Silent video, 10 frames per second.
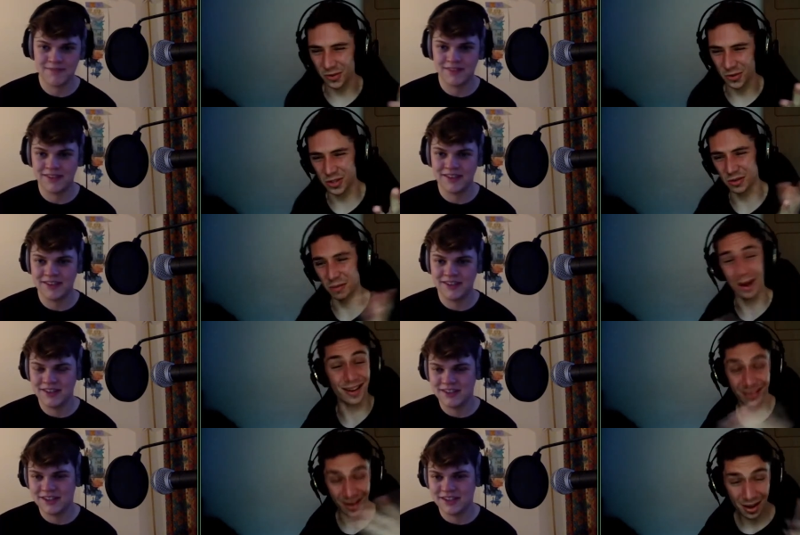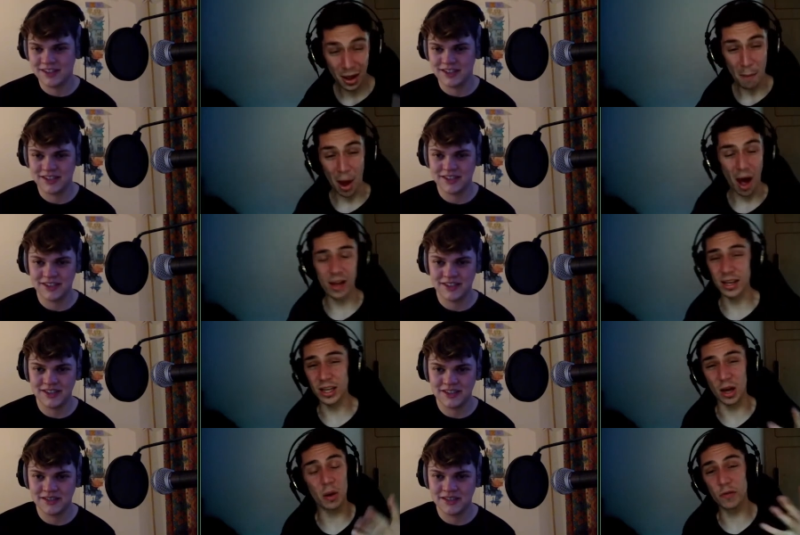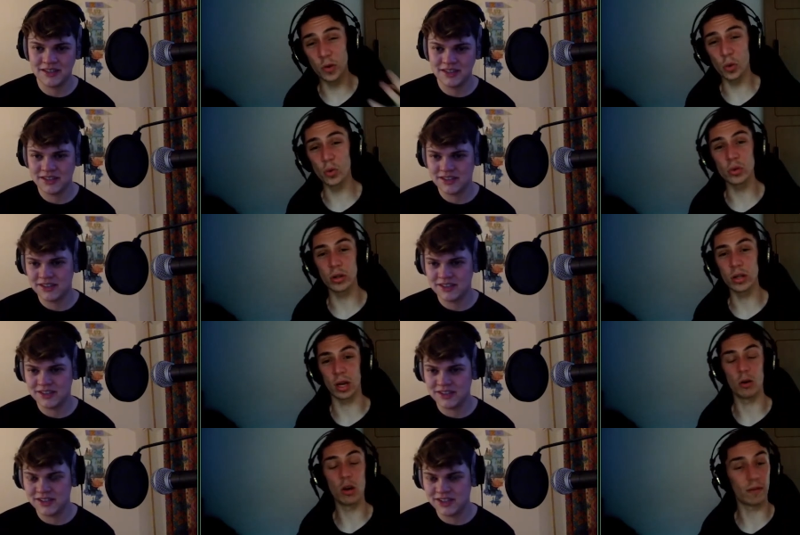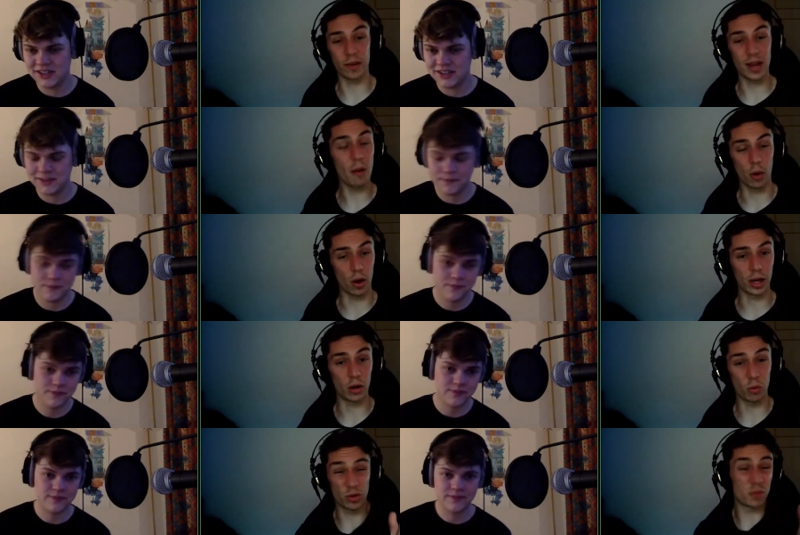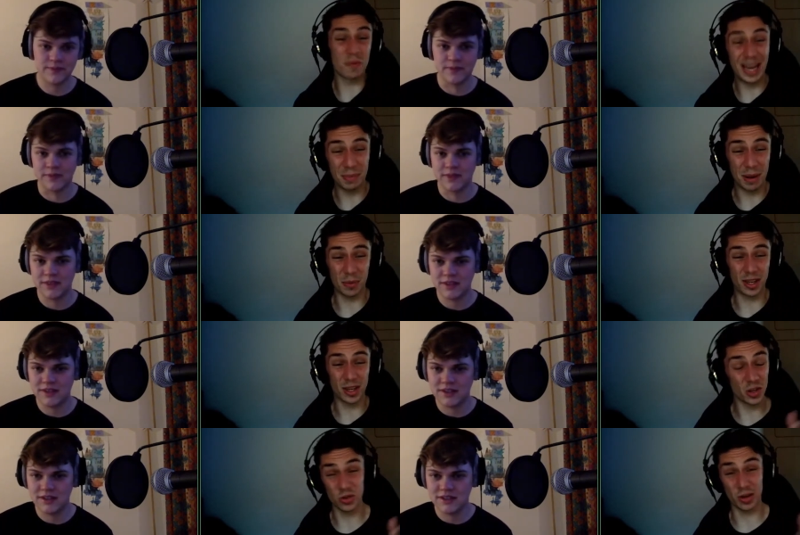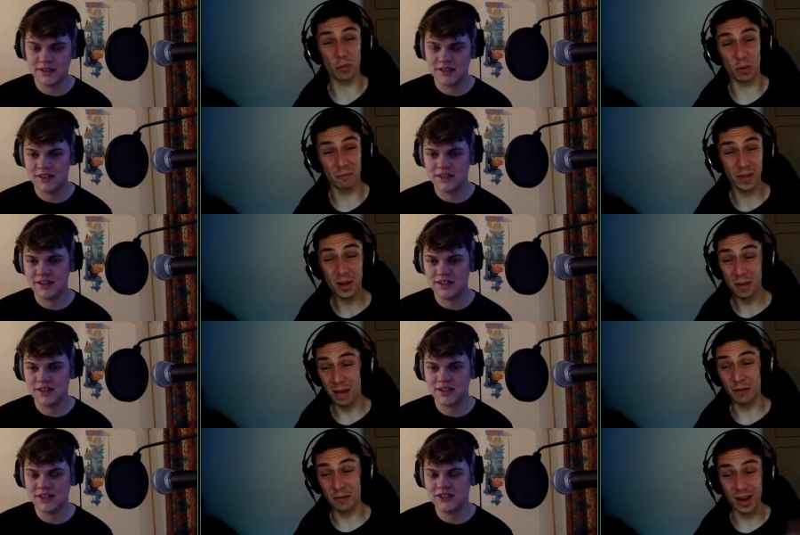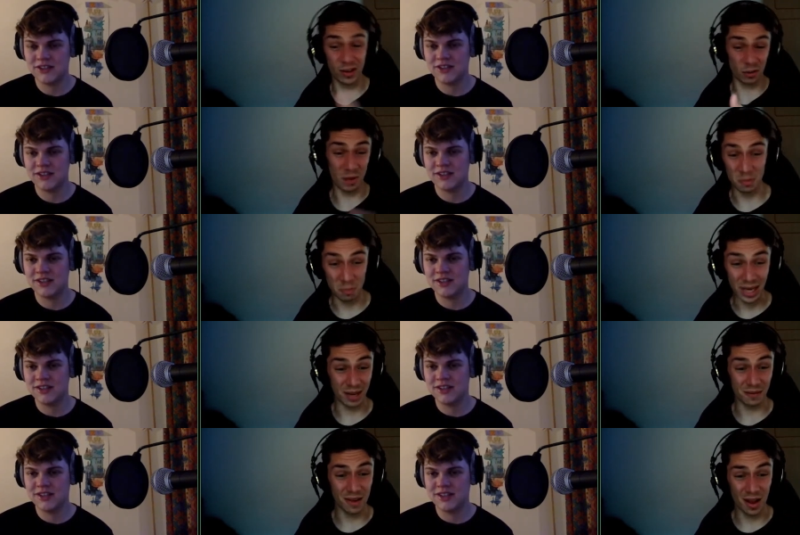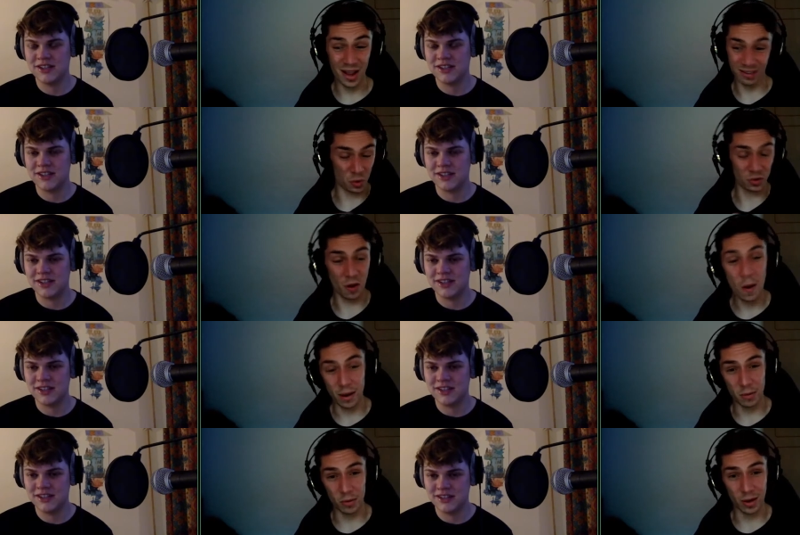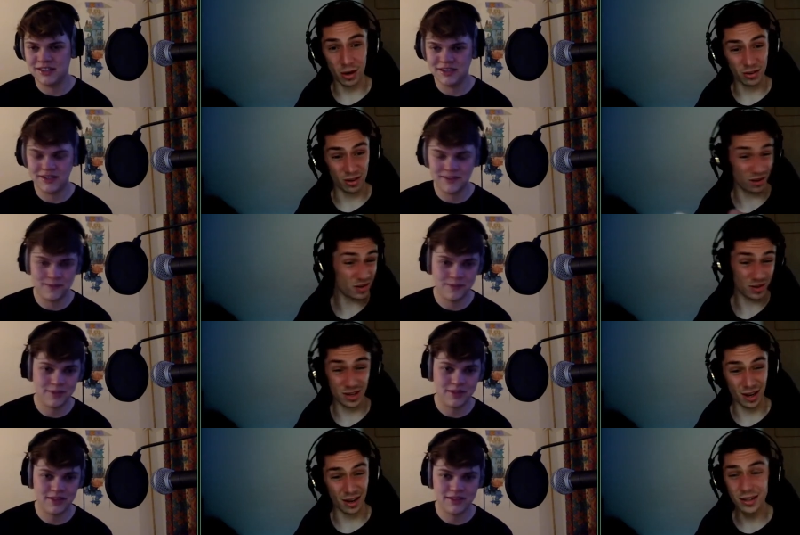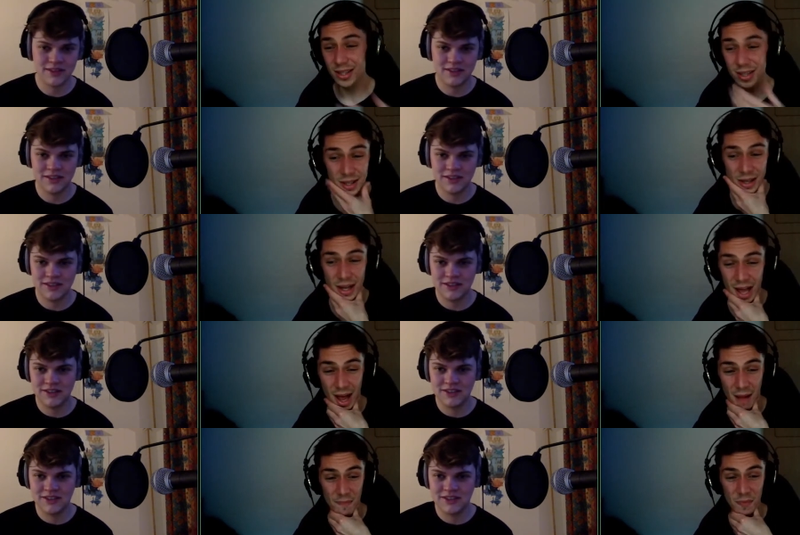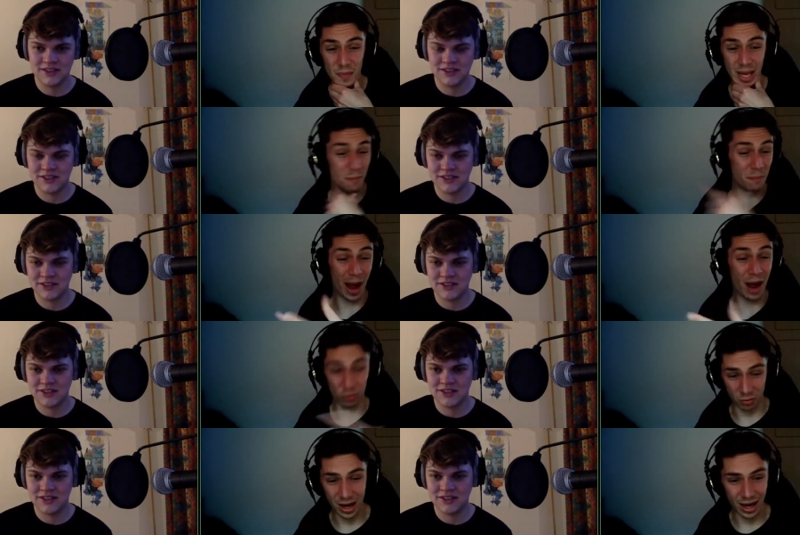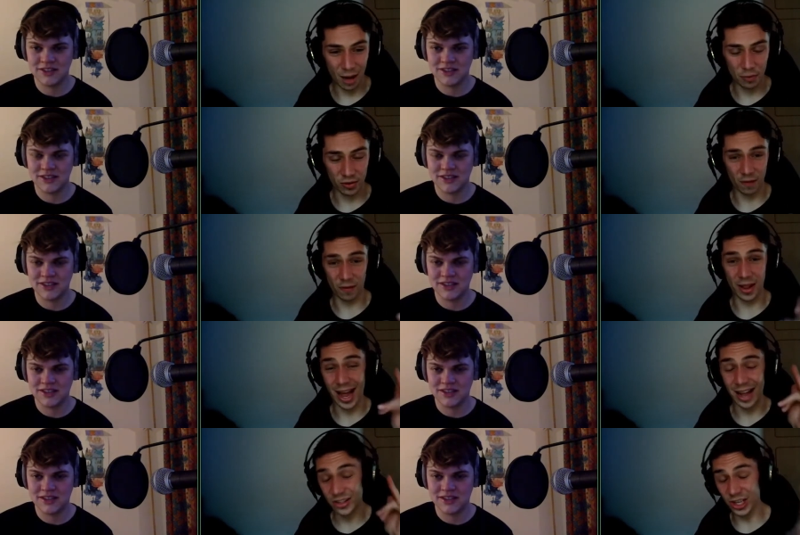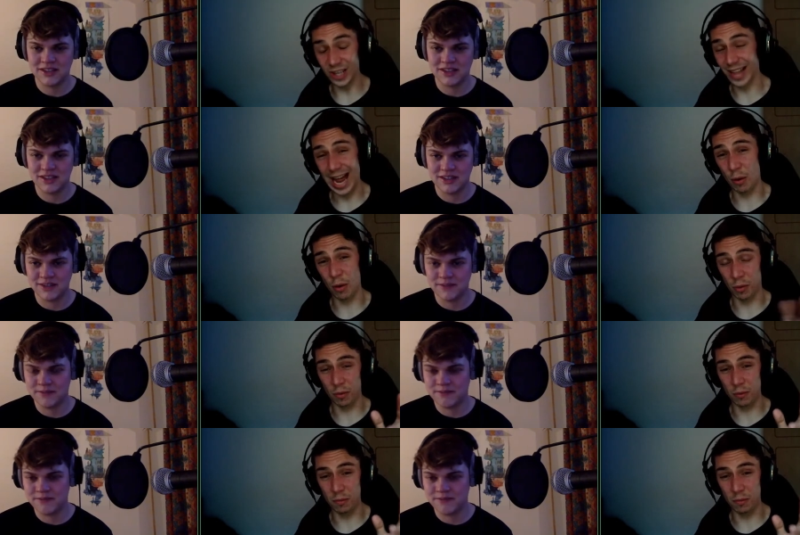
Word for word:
Speaker 1: restrictions in place. But you know, if you're you know looking for networking or just meeting people in the industry and want to make friends, as me and Billy have done, that's how it started between us two. Just you know, um, became pals from meeting up and stuff like that. Check that out on